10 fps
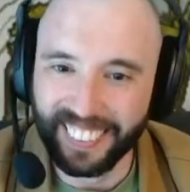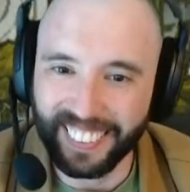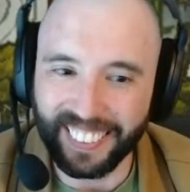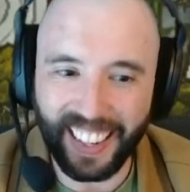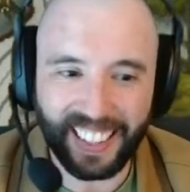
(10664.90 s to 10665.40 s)

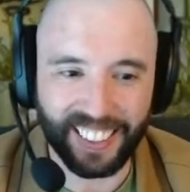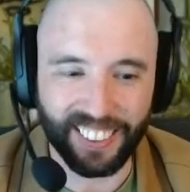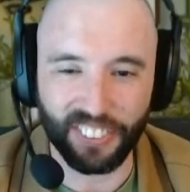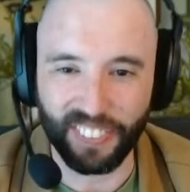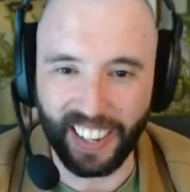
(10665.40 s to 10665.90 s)
Thank
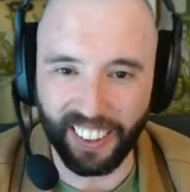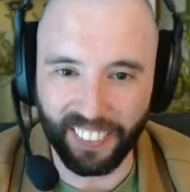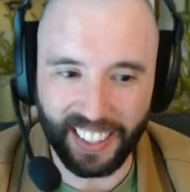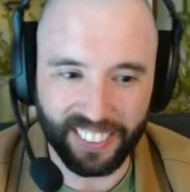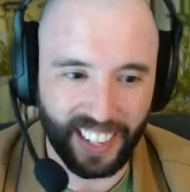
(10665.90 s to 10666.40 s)
you, Smile.
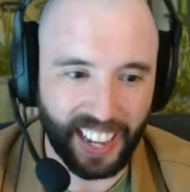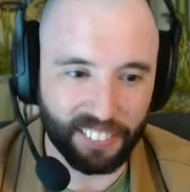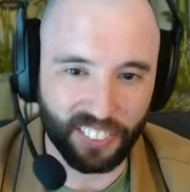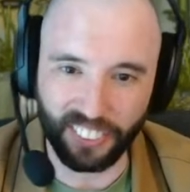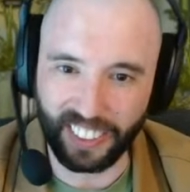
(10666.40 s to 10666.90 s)
That's
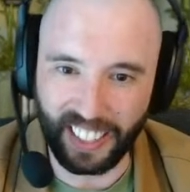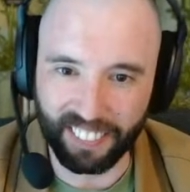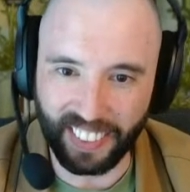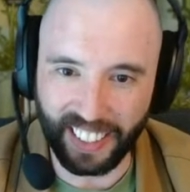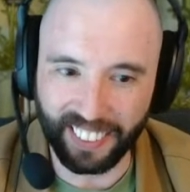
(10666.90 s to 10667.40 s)
absolutely
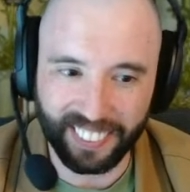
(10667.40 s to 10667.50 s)
it, man.